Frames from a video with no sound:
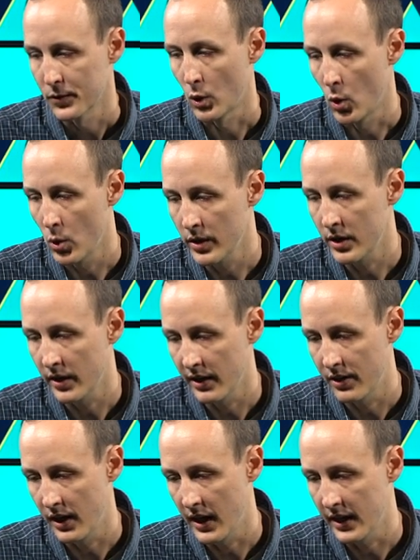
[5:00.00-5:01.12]
only
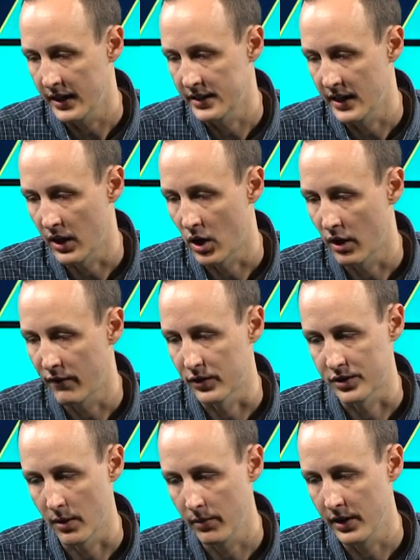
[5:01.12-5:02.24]
great thing is they are, for
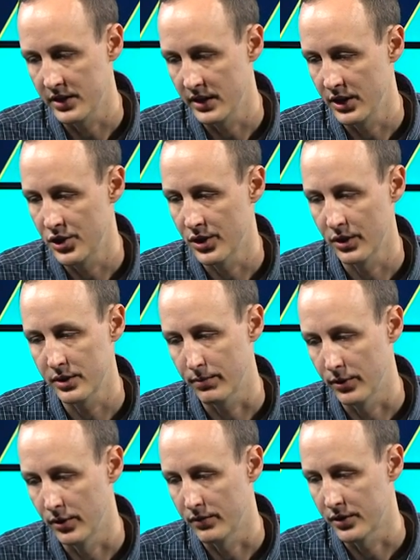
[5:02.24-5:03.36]
some reason, insurance
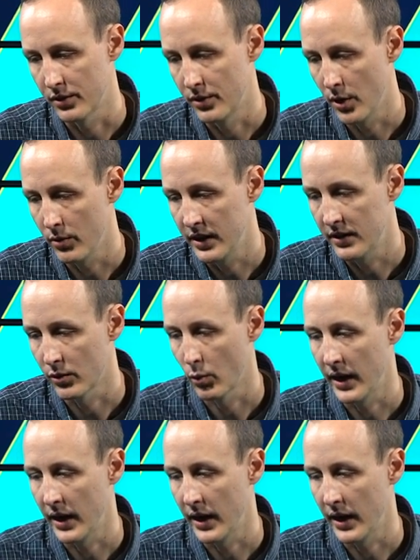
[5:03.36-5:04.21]
approved, so no need to